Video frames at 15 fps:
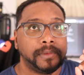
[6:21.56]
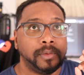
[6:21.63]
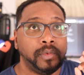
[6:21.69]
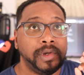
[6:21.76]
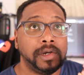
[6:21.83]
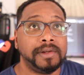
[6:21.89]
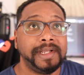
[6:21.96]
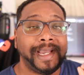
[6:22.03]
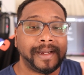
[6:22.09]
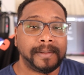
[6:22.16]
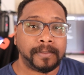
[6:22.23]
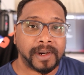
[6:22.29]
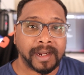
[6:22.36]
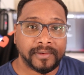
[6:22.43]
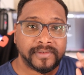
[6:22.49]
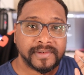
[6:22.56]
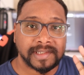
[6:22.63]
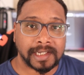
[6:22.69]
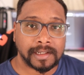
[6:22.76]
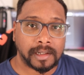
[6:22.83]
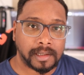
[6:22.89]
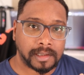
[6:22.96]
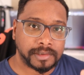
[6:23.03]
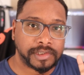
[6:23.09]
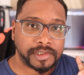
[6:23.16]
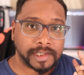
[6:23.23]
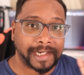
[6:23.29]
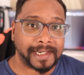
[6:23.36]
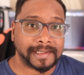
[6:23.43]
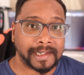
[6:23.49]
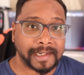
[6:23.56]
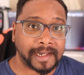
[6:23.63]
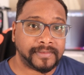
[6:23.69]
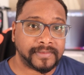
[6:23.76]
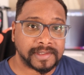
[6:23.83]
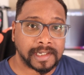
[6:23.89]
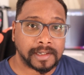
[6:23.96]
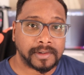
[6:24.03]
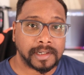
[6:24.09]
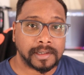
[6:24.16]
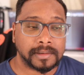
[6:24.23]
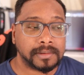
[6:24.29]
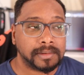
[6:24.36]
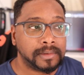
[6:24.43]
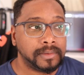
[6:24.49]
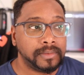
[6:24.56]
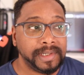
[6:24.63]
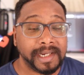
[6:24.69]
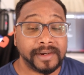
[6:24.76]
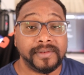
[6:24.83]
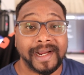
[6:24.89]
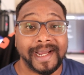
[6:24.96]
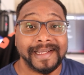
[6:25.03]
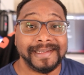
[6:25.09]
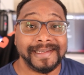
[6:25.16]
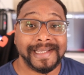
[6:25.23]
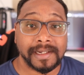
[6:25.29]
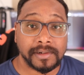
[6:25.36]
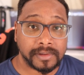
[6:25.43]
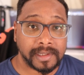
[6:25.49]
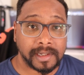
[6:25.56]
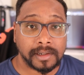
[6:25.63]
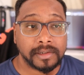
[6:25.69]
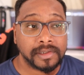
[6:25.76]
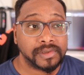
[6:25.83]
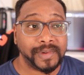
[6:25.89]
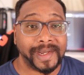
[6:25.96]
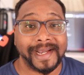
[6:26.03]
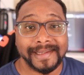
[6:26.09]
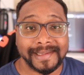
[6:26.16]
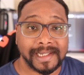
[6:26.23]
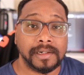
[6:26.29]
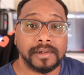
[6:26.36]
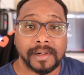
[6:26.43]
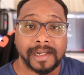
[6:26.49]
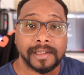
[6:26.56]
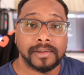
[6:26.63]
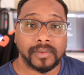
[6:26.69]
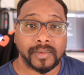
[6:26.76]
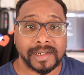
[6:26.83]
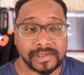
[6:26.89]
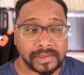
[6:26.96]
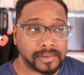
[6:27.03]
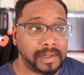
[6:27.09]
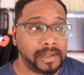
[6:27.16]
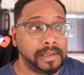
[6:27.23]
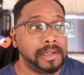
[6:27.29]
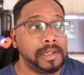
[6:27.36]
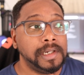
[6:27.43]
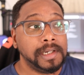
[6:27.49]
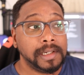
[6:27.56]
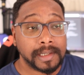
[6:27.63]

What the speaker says: We only had breakfast and lunch at the cafeteria. We never had dinner there because we had dinner at the restaurant.